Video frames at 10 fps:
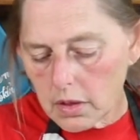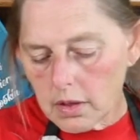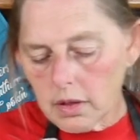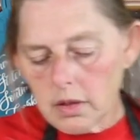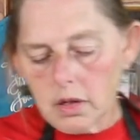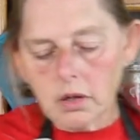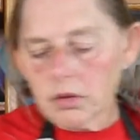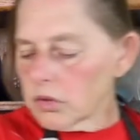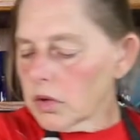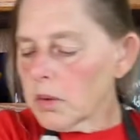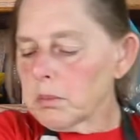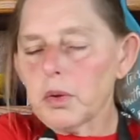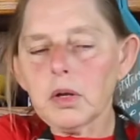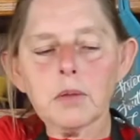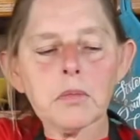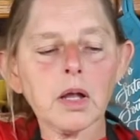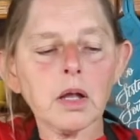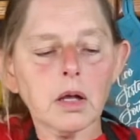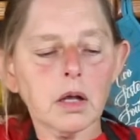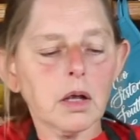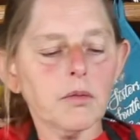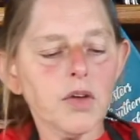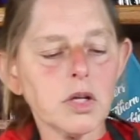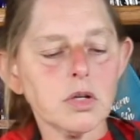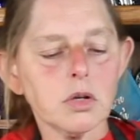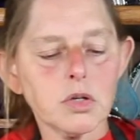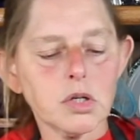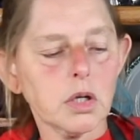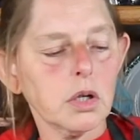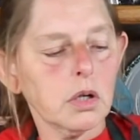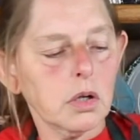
And I'll start putting in my confection of sugar.